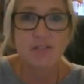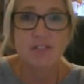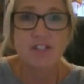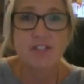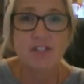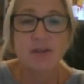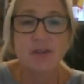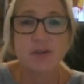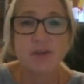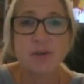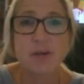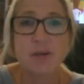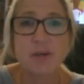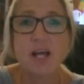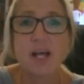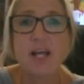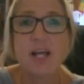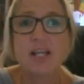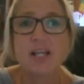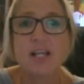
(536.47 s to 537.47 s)
So
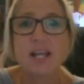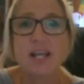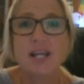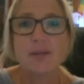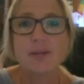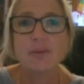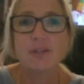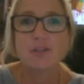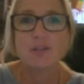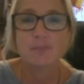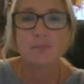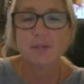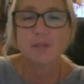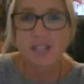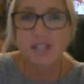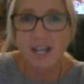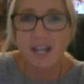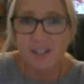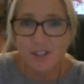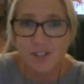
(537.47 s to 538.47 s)
language
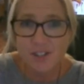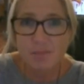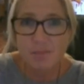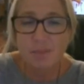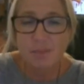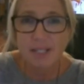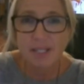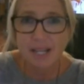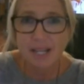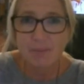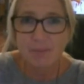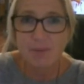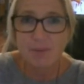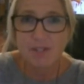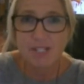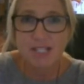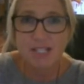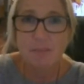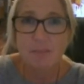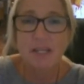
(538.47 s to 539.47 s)
production, being able
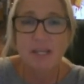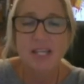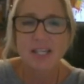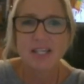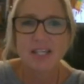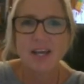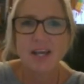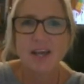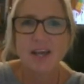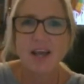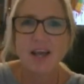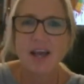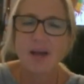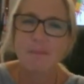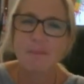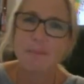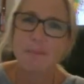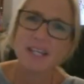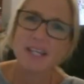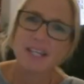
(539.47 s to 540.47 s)
to speak,
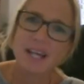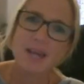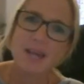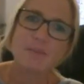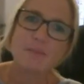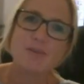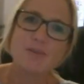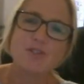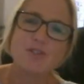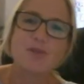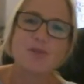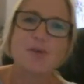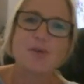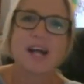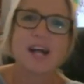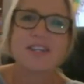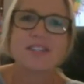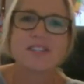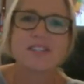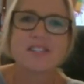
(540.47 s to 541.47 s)
and being able to
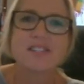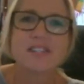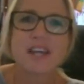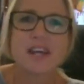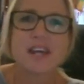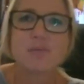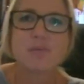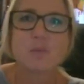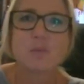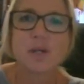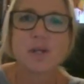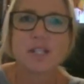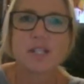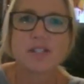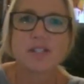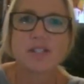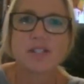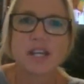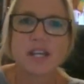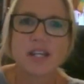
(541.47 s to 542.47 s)
understand what
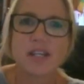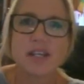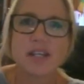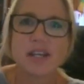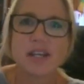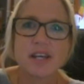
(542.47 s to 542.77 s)
is said.